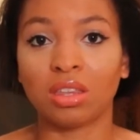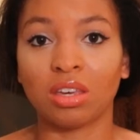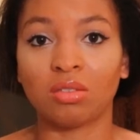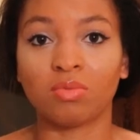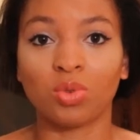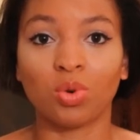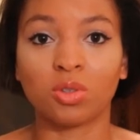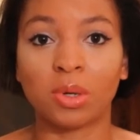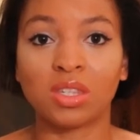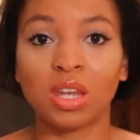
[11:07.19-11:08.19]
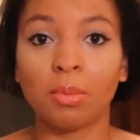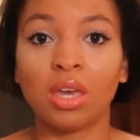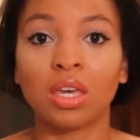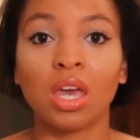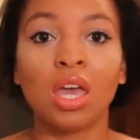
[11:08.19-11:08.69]
like towards my
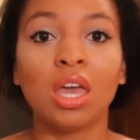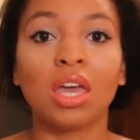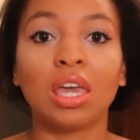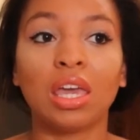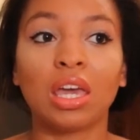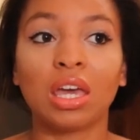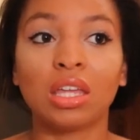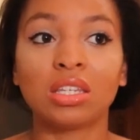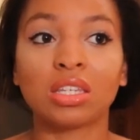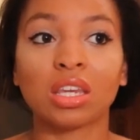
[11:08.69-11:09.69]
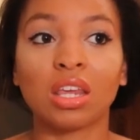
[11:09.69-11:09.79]
stomach, and